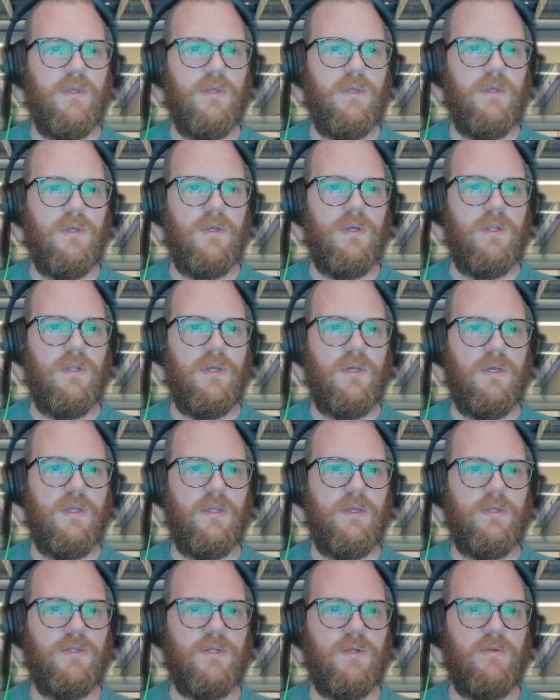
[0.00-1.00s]
And
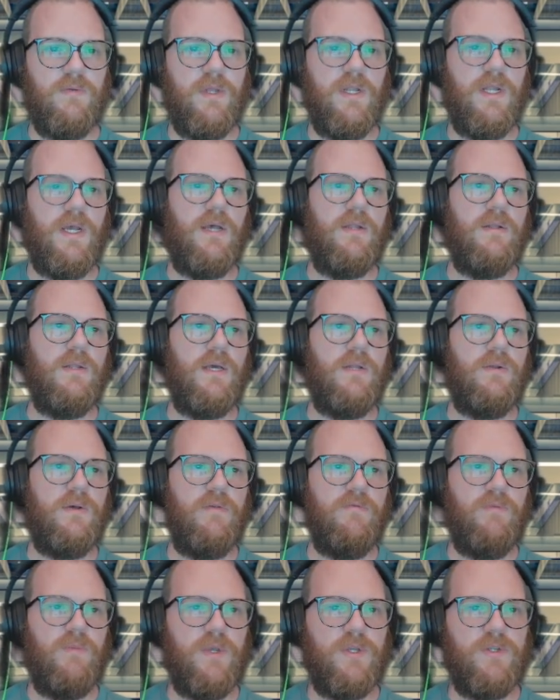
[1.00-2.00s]
there's our red hat. I don't have
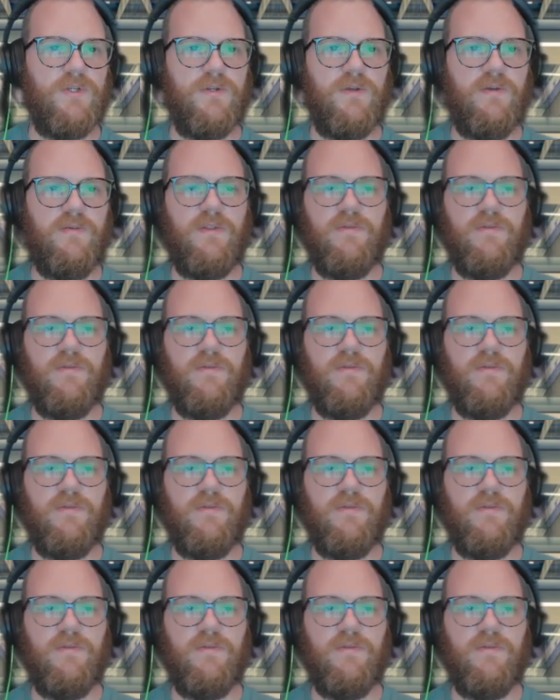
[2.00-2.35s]
a picture of it.